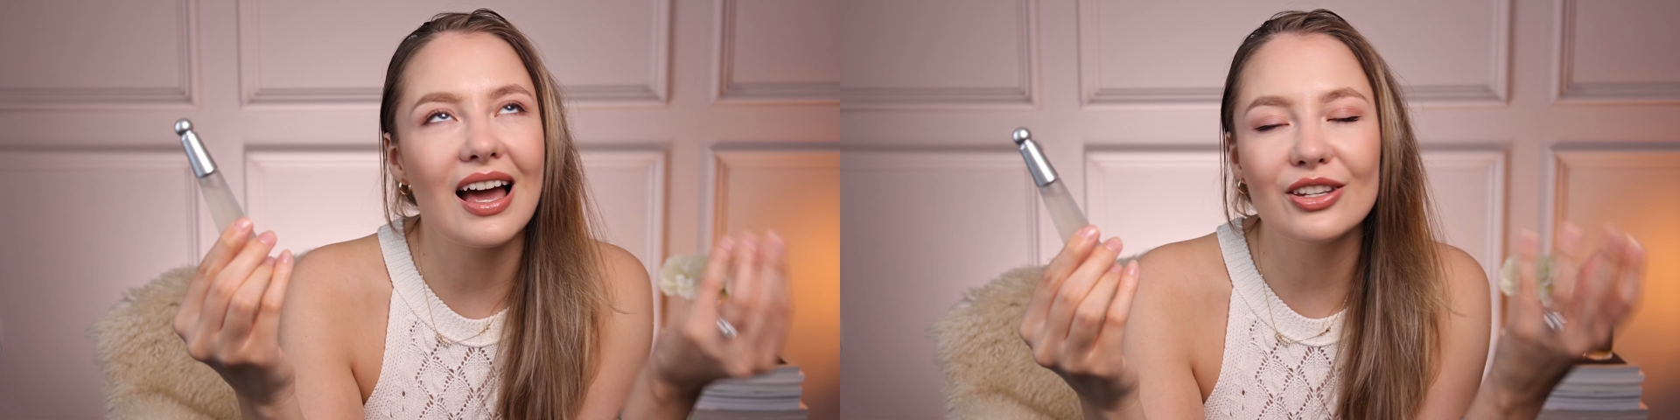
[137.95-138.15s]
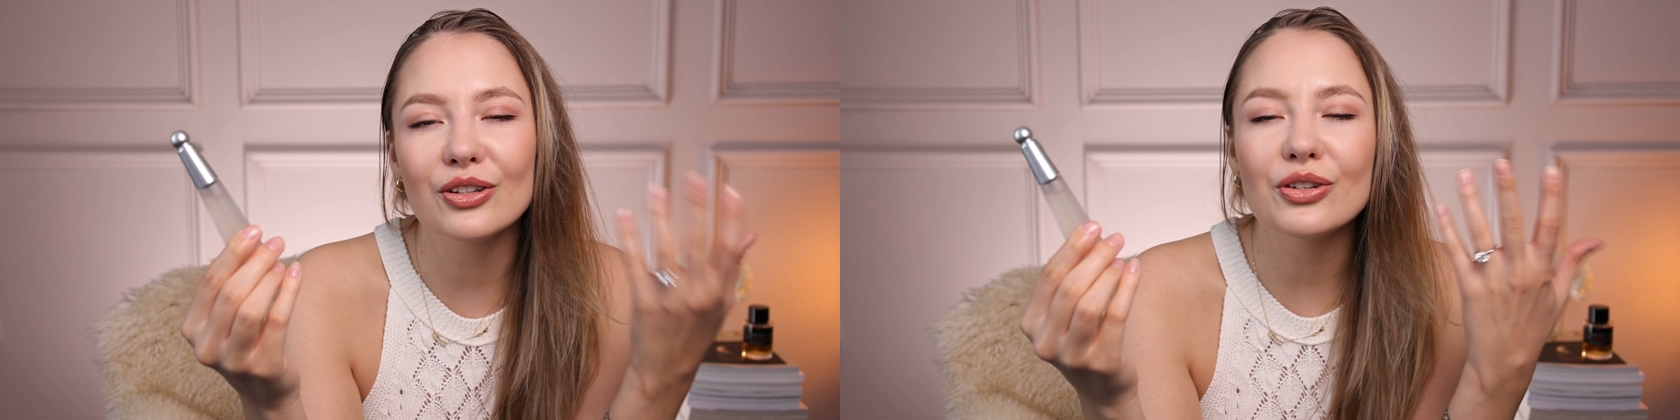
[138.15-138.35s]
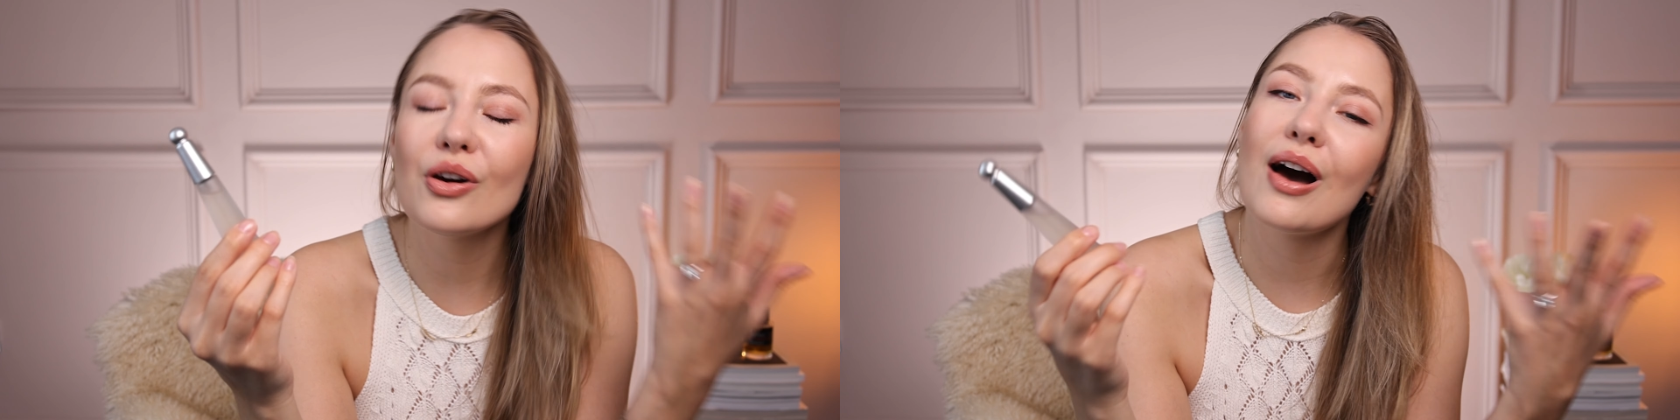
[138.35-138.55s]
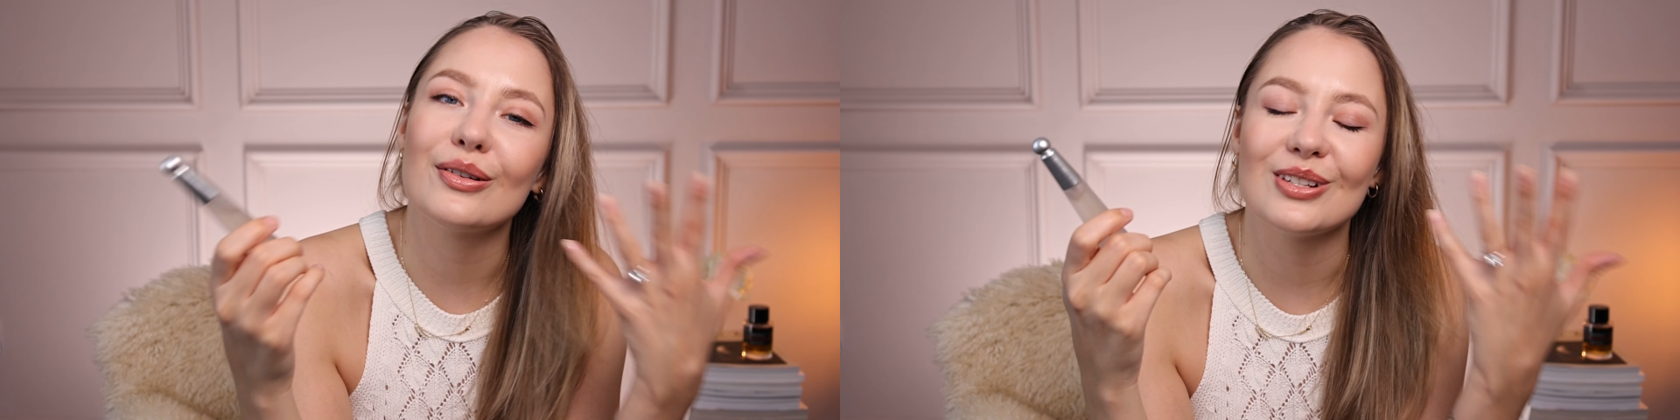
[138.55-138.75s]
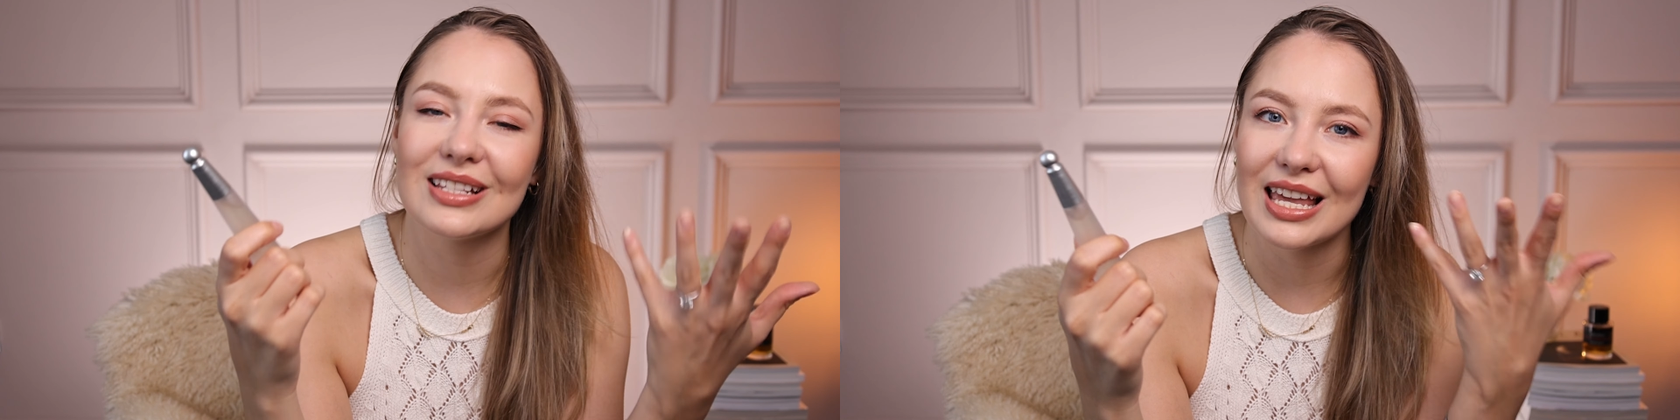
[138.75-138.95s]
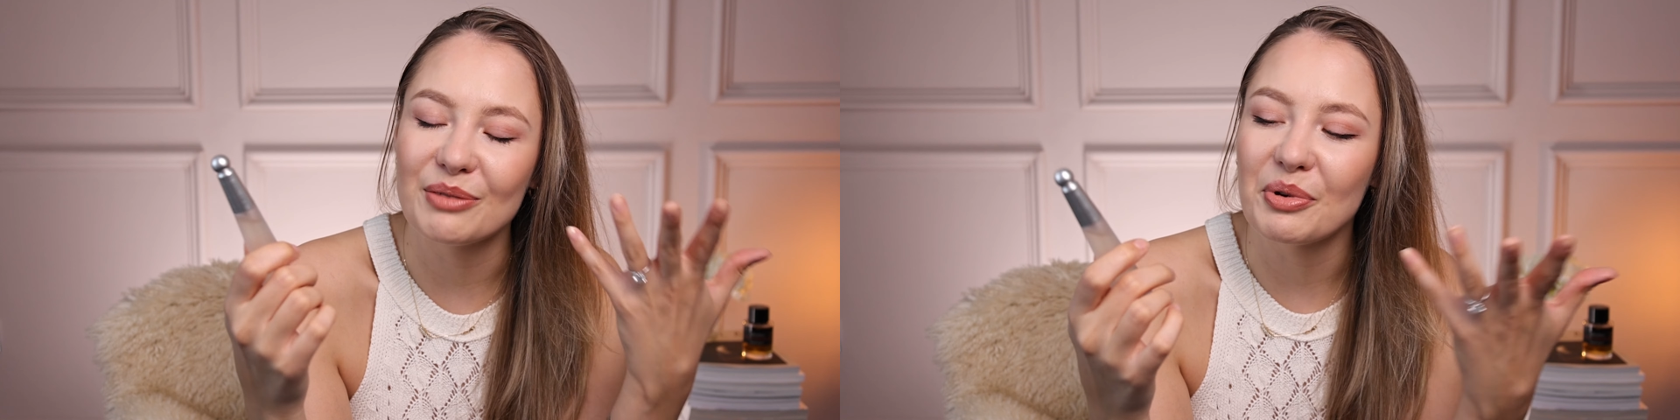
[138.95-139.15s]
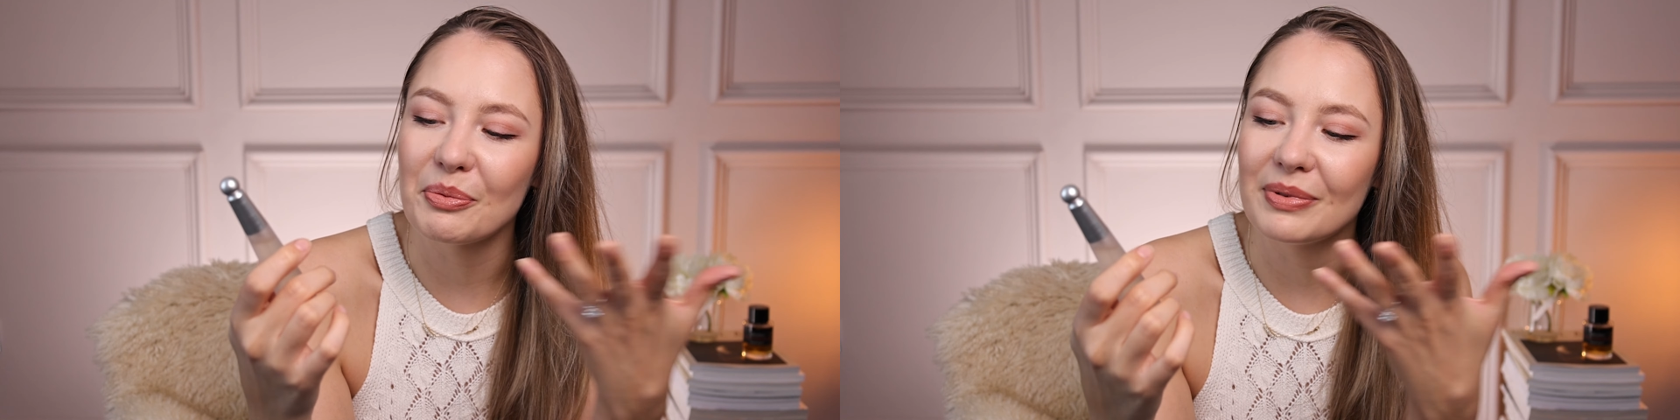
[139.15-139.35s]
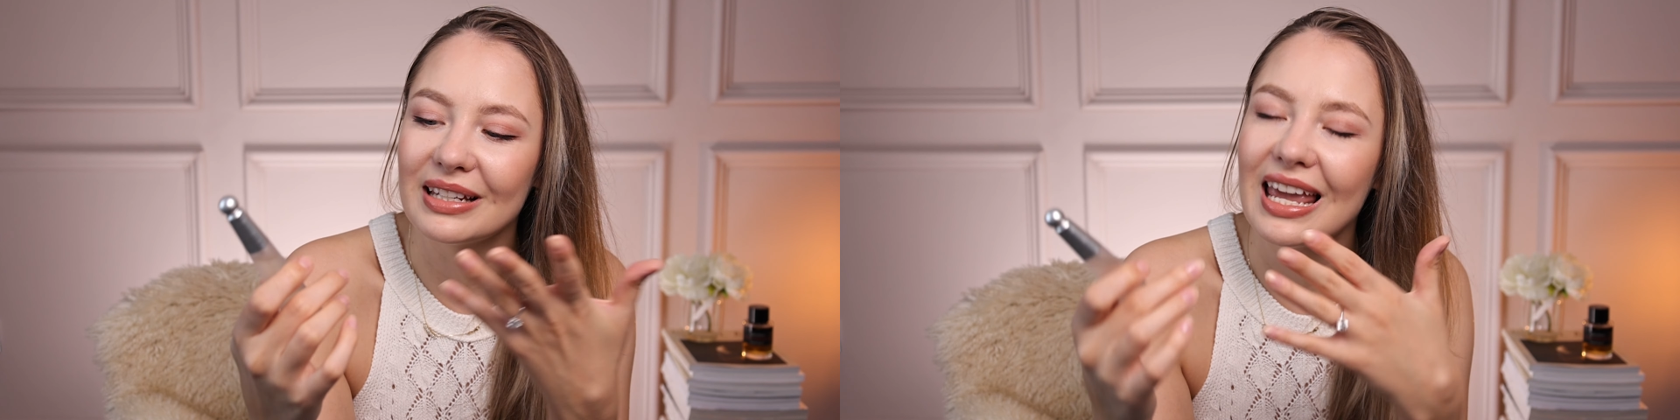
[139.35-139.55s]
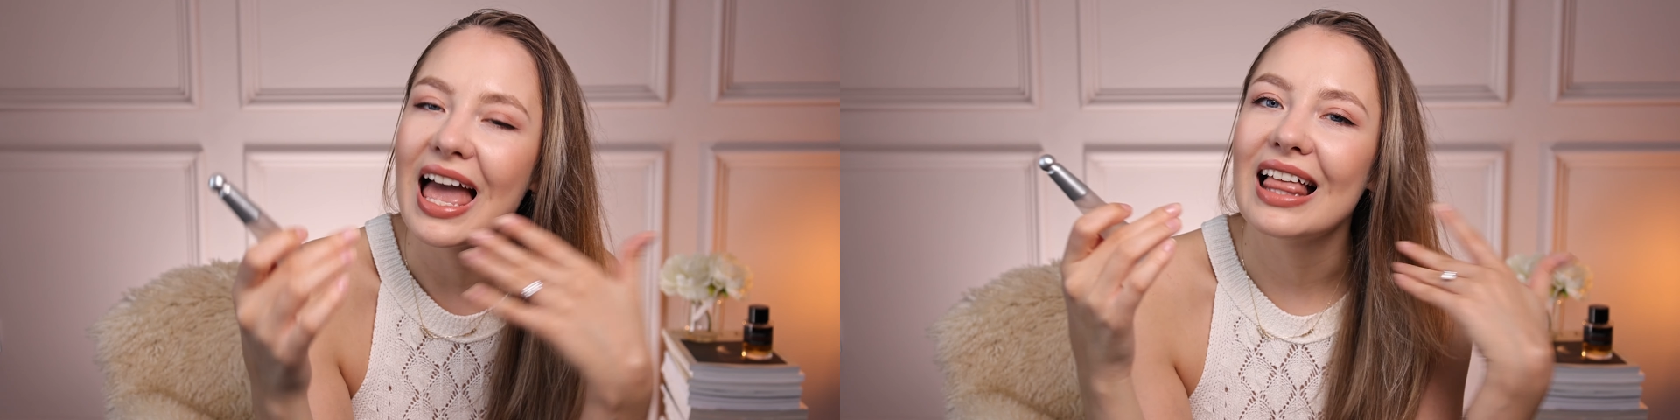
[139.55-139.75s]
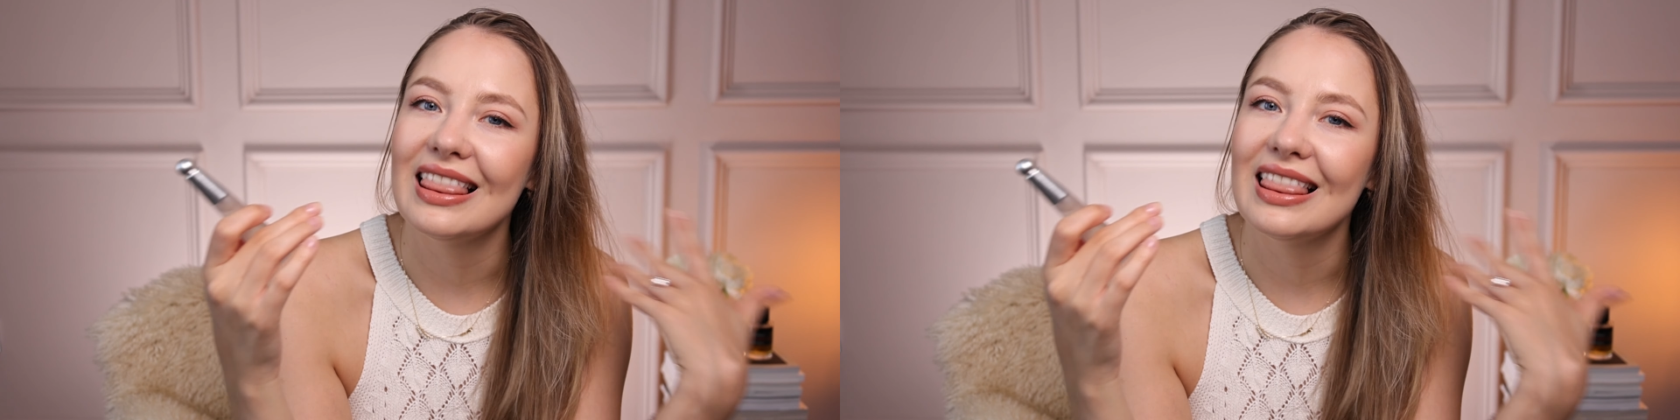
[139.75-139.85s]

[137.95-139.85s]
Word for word: I don't know how to say it properly.